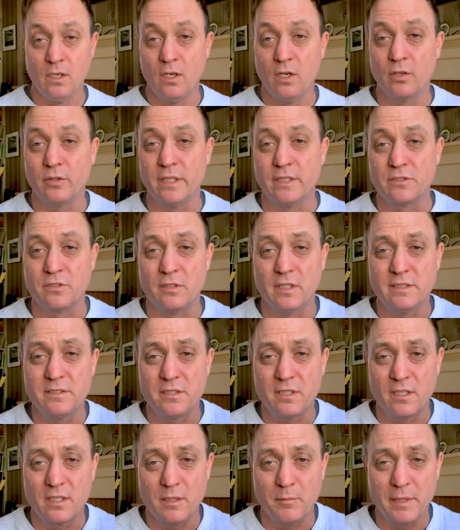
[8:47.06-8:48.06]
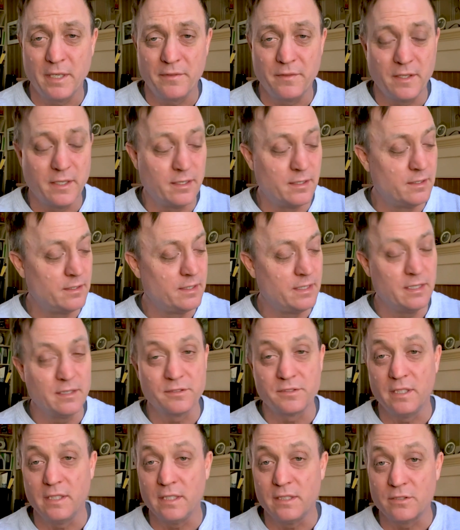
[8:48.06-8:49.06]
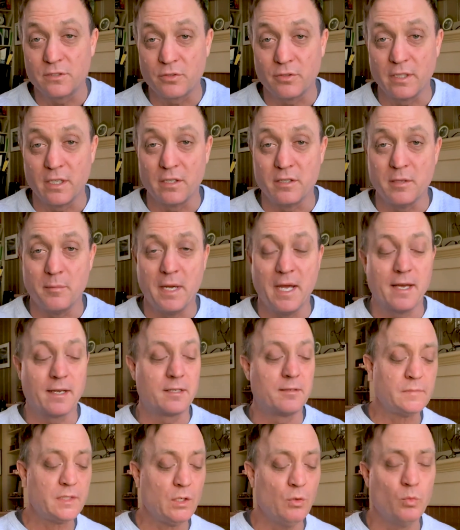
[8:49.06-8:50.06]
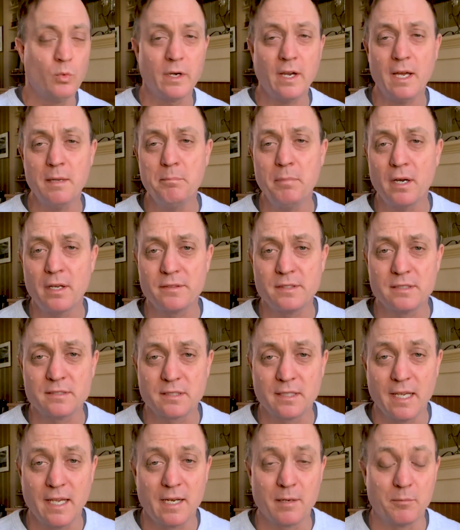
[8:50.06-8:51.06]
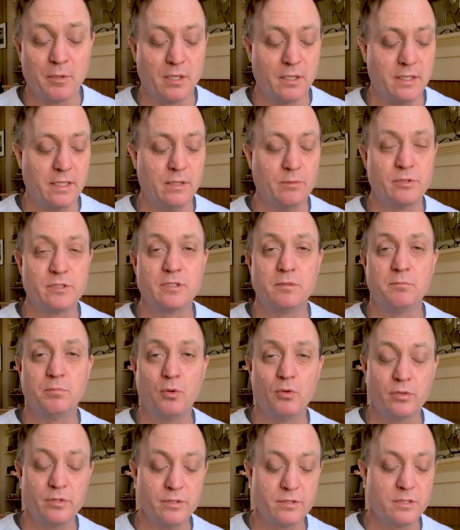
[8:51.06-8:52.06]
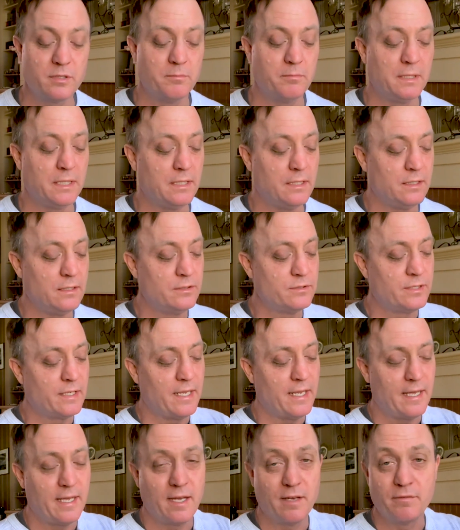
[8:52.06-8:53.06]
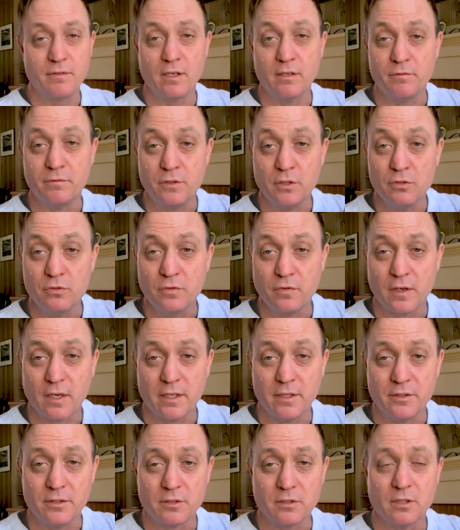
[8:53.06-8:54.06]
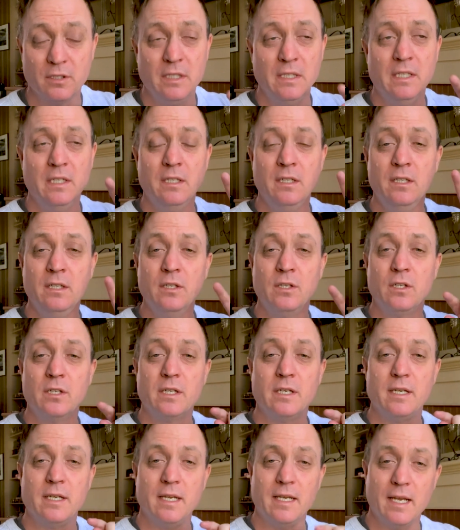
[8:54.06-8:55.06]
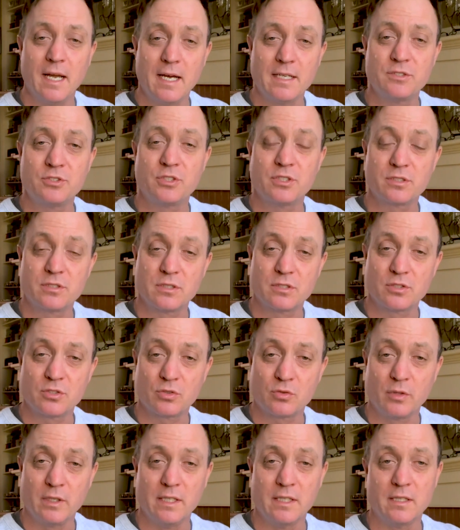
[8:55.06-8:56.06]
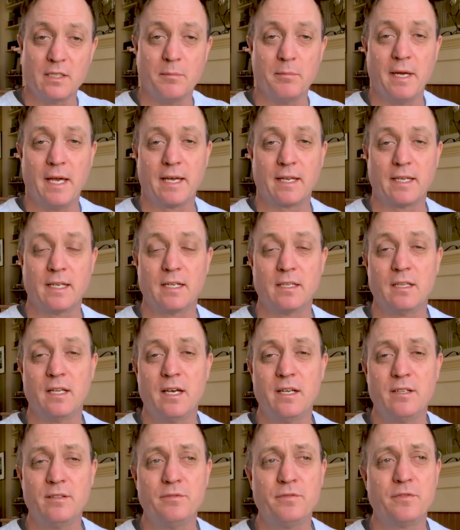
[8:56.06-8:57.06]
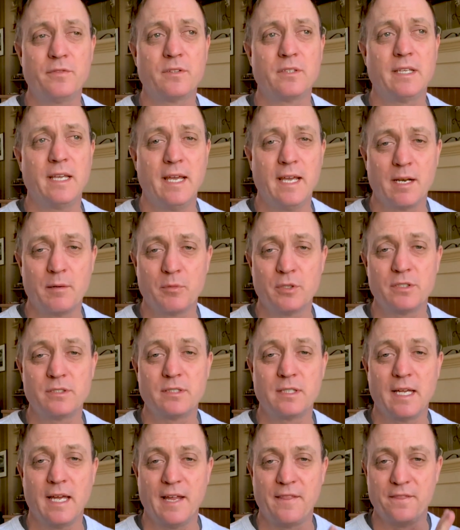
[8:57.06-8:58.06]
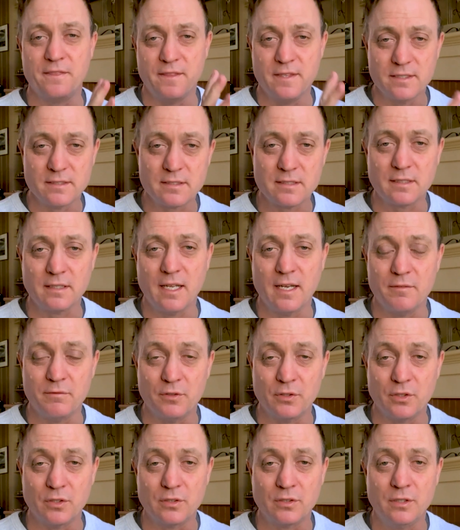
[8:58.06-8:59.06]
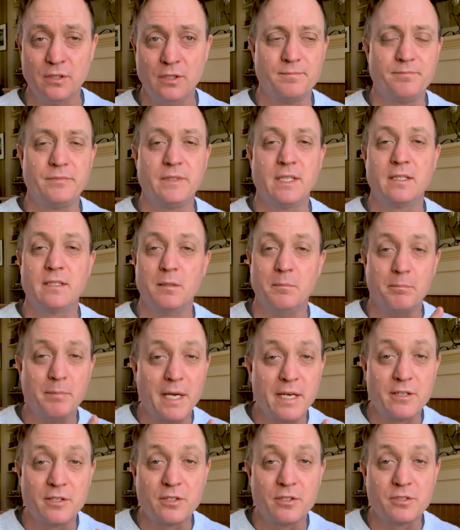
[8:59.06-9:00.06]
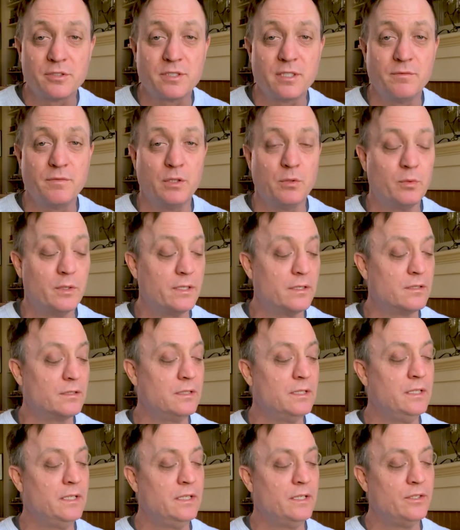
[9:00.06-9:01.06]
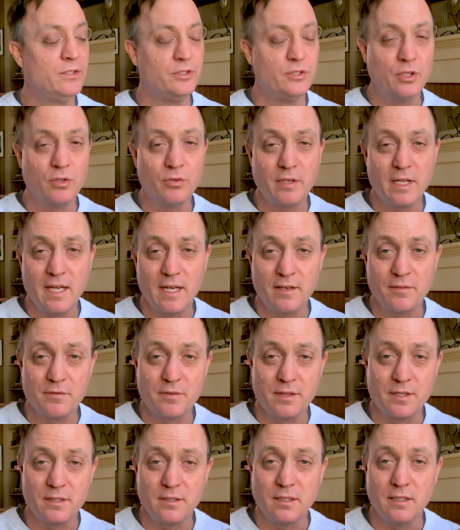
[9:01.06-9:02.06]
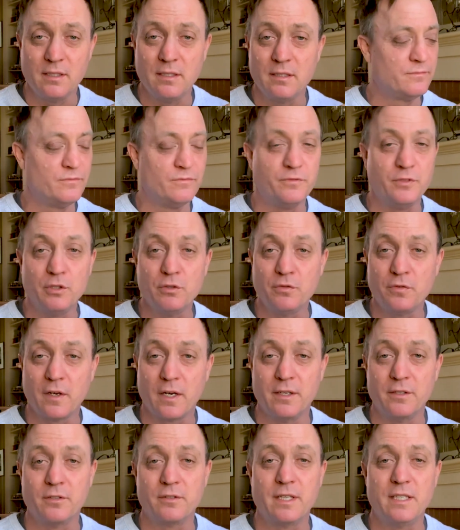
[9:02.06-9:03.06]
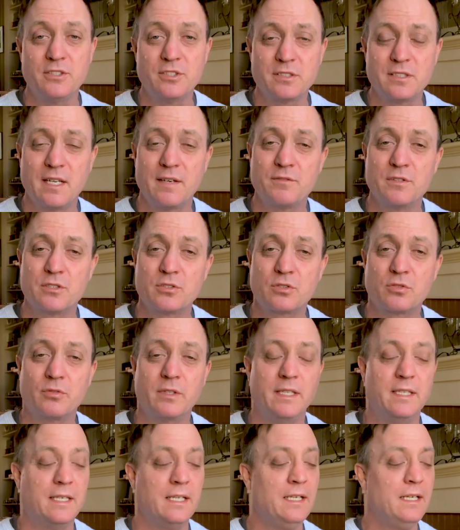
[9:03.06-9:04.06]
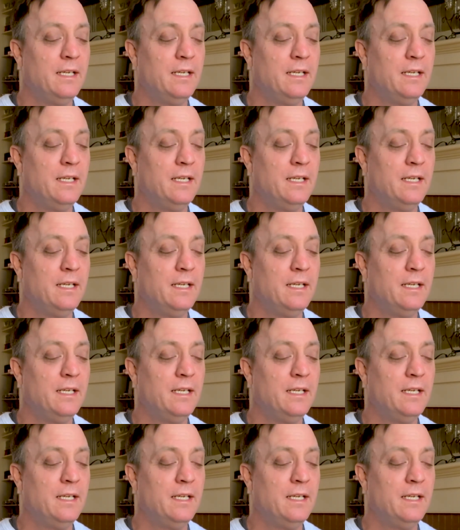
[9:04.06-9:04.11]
Okay, so let's talk about the LCD screen on the back. When I bought this camera, it was important to me to have a viewfinder, not just a screen in the back. And a lot of cameras at this level, competitors if you will, don't have the viewfinder, they just have the screen.